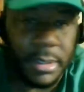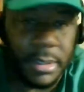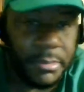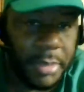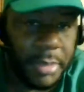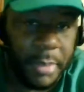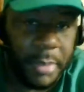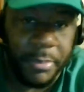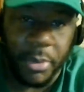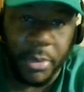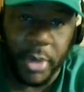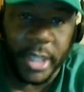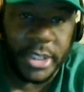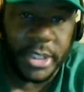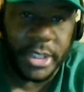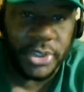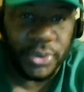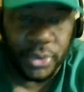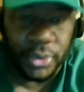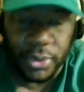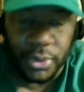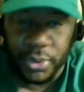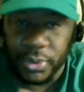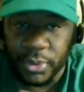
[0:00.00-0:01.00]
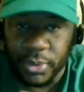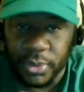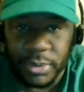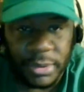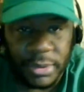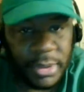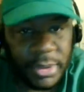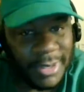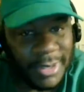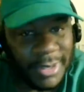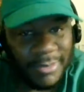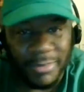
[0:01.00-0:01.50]
My boy Drew,
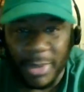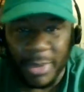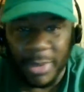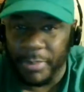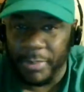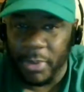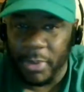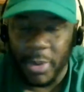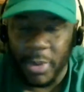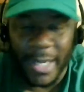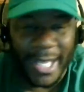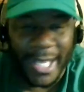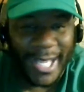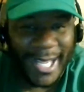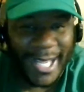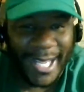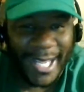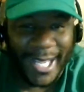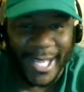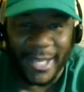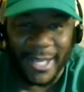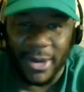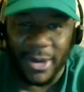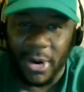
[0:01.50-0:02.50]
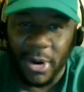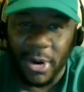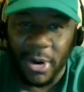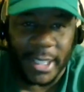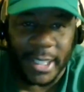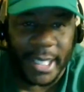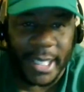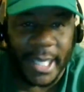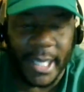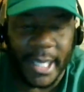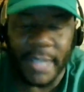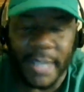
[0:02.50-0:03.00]
my boy Ed,
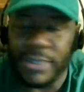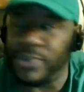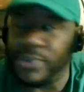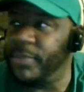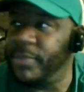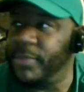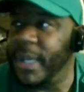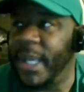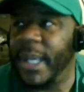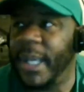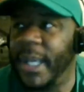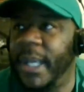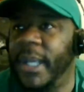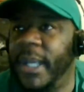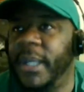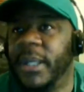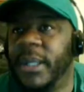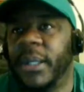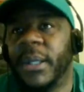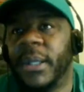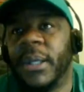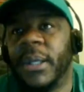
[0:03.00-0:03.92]
Archangel, man.